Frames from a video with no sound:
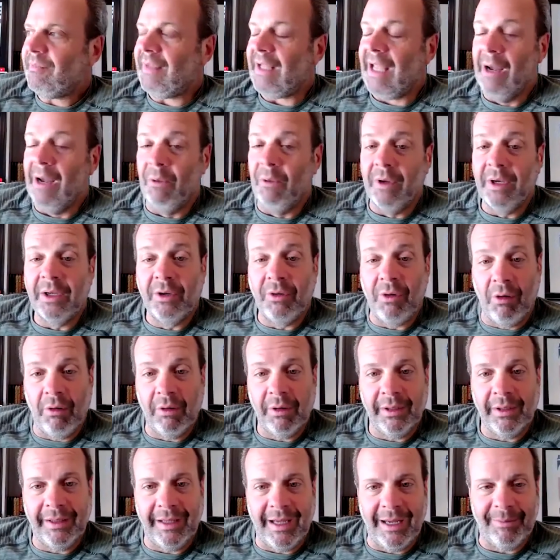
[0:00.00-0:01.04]
I want to go
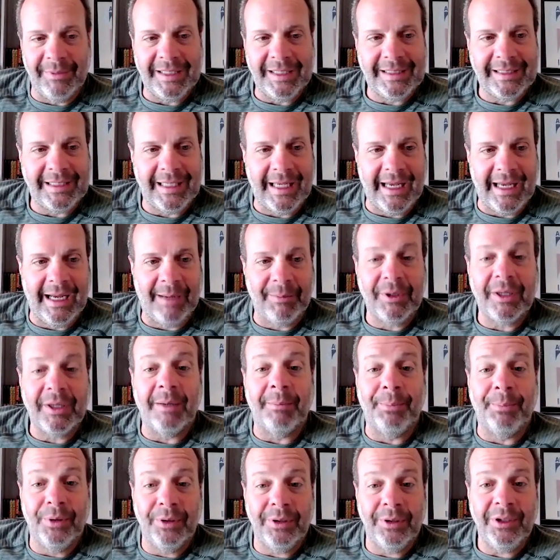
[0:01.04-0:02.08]
to them and say, I'm going
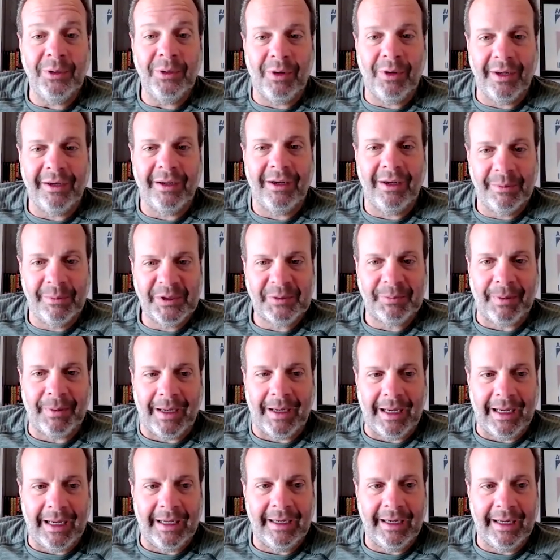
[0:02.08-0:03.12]
to put you on
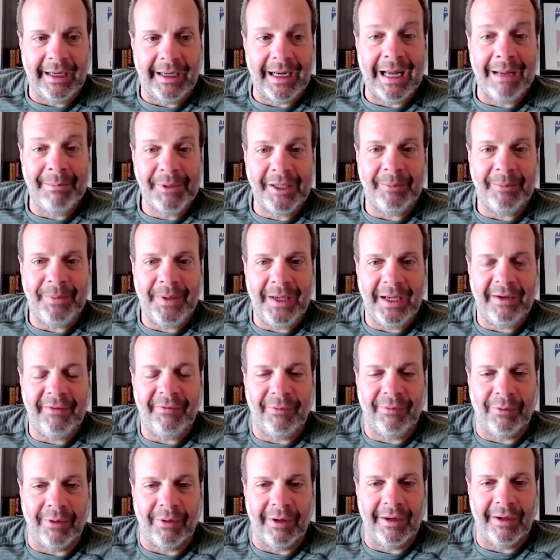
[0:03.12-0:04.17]
HubSpot and I'm going to pay
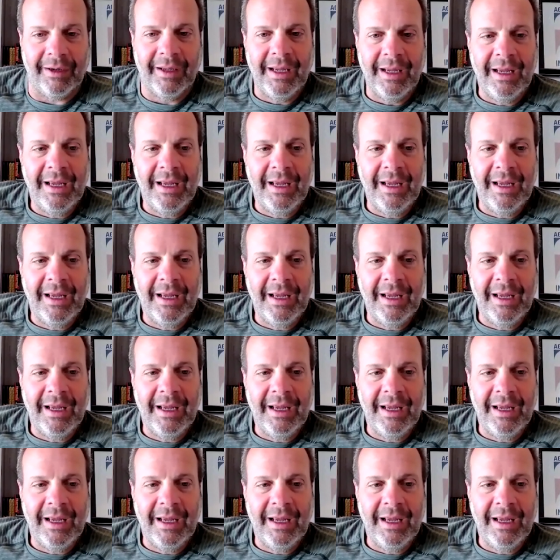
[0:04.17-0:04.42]
for it.